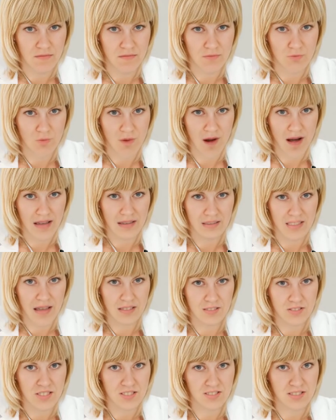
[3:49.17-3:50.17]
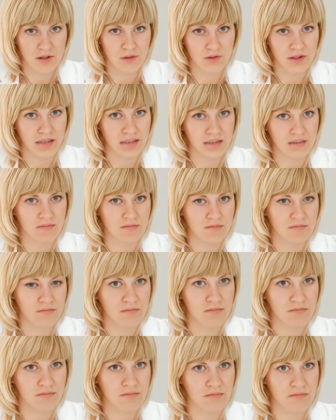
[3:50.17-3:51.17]
Why necessary?
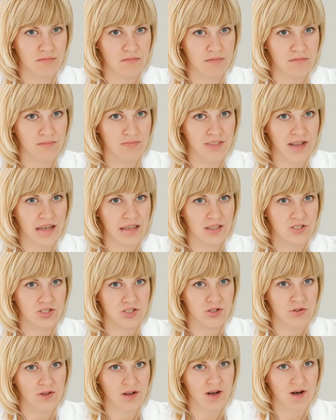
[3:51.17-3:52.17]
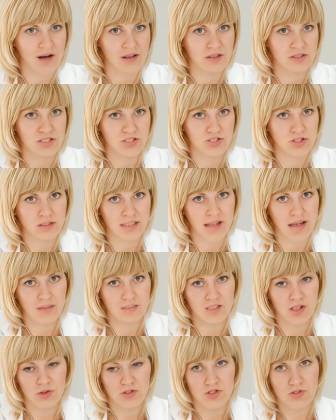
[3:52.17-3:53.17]
They ensure oxygen
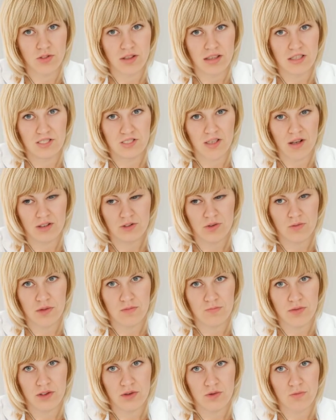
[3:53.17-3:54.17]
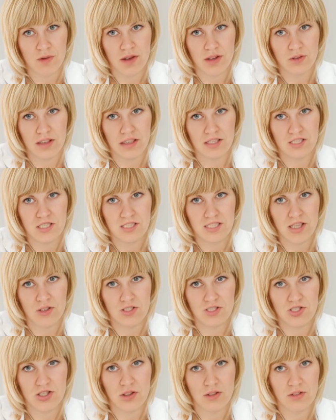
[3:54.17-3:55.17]
and nutrients are delivered quickly to
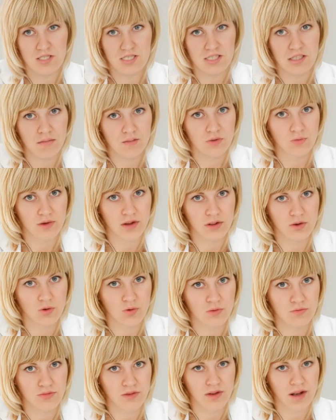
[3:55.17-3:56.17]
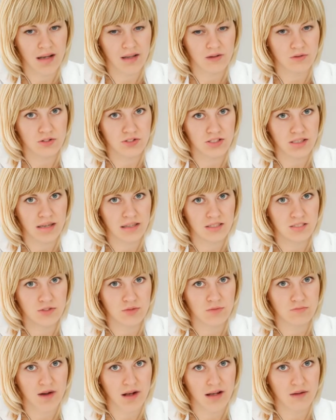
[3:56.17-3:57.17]
tissues, critical for energy and
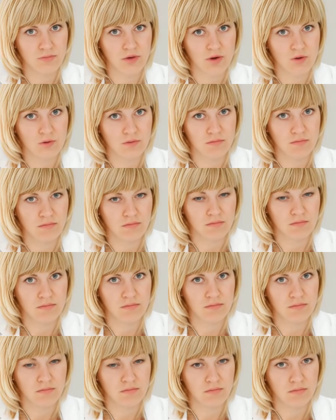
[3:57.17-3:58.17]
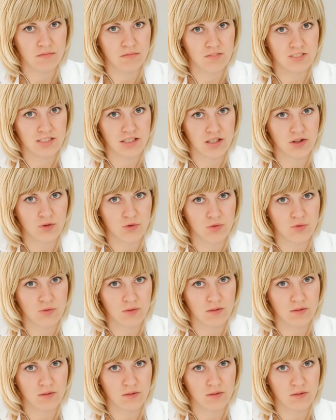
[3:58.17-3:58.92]
survival. 2.